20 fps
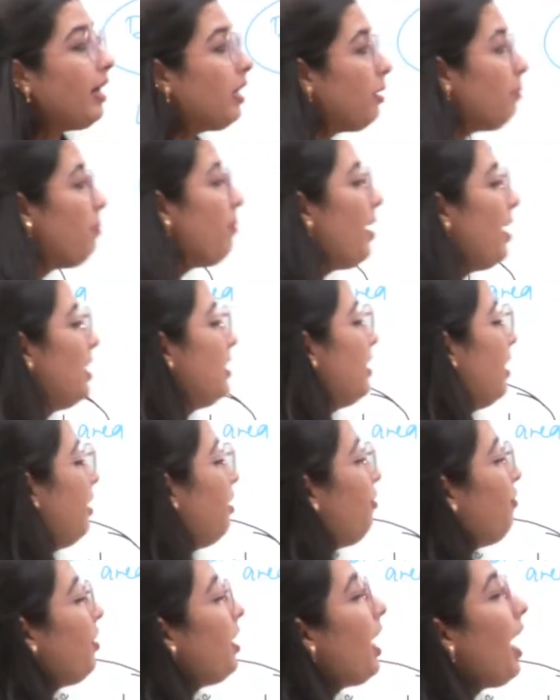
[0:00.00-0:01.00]
at
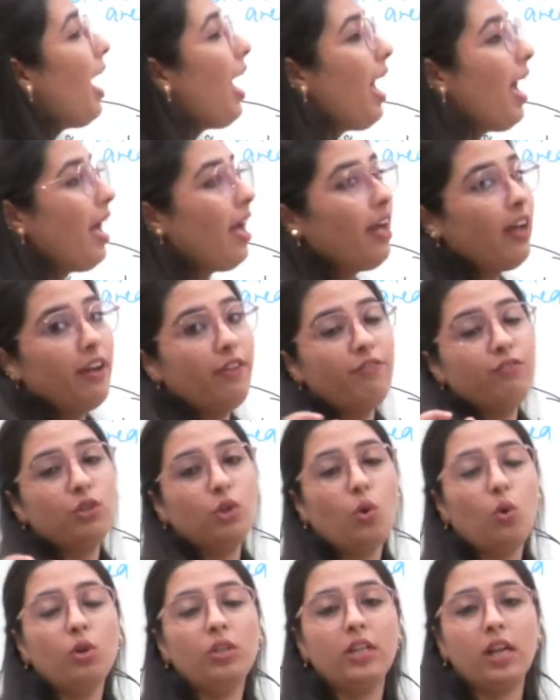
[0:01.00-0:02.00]
present we have
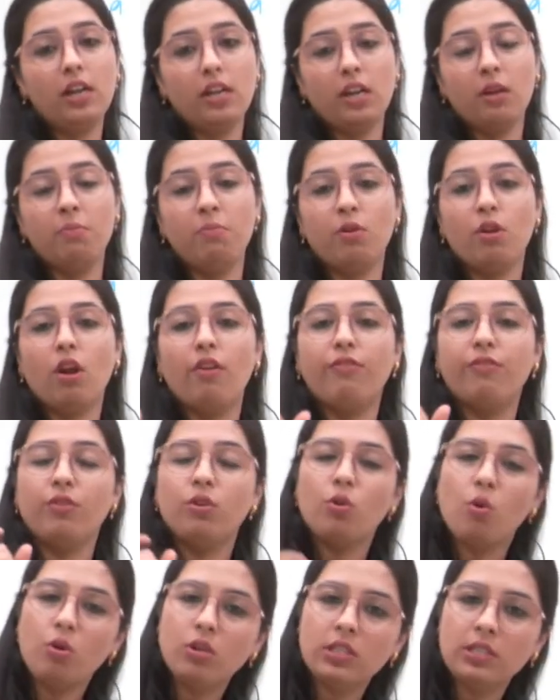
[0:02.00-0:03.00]
total number of
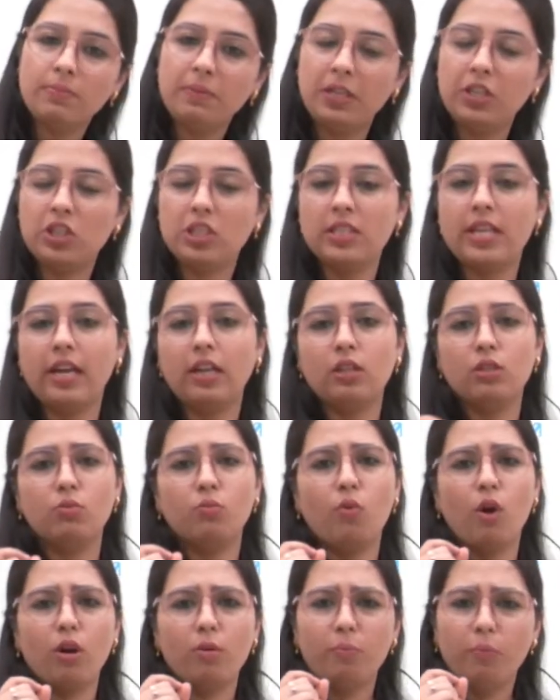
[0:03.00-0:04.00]
known species, that is
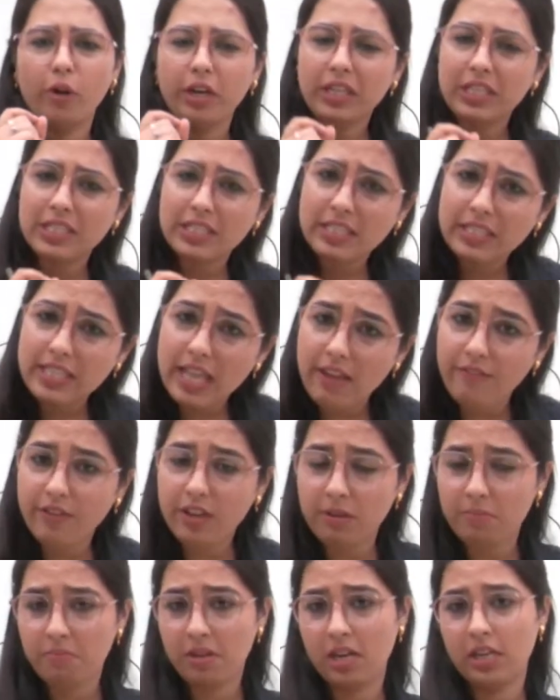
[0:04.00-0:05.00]

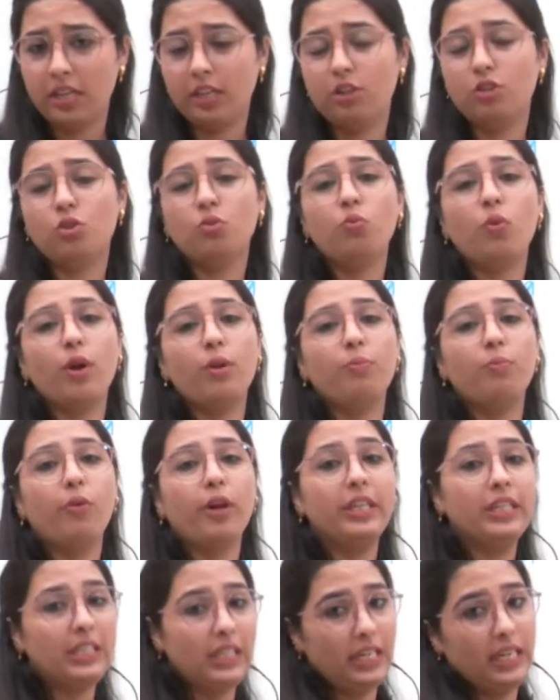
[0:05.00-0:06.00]
1.7 million to
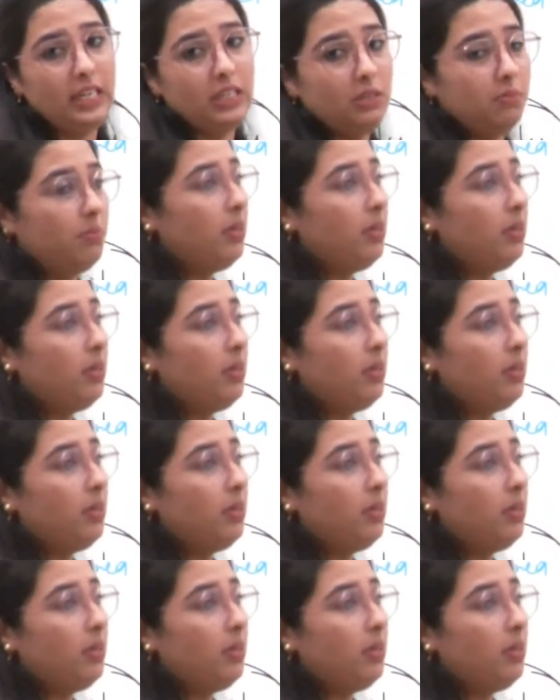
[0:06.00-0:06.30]
1.8